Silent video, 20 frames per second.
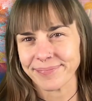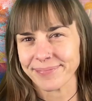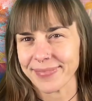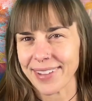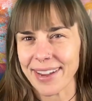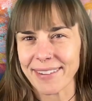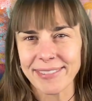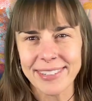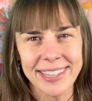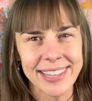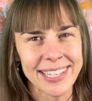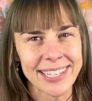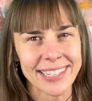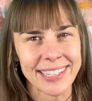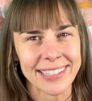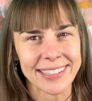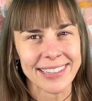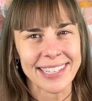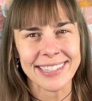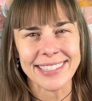
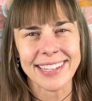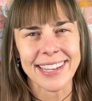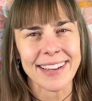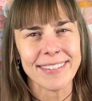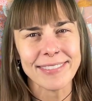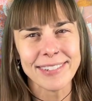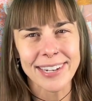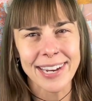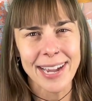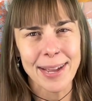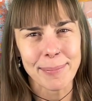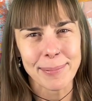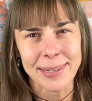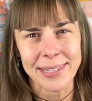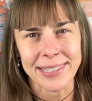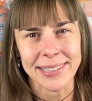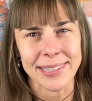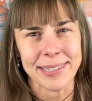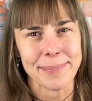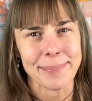Everything that's ever
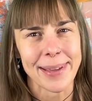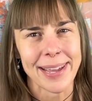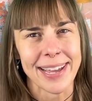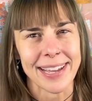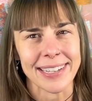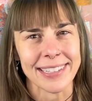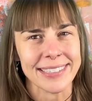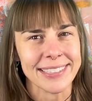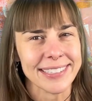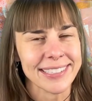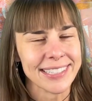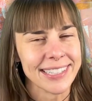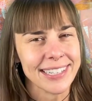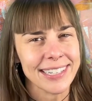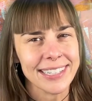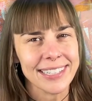happened in the past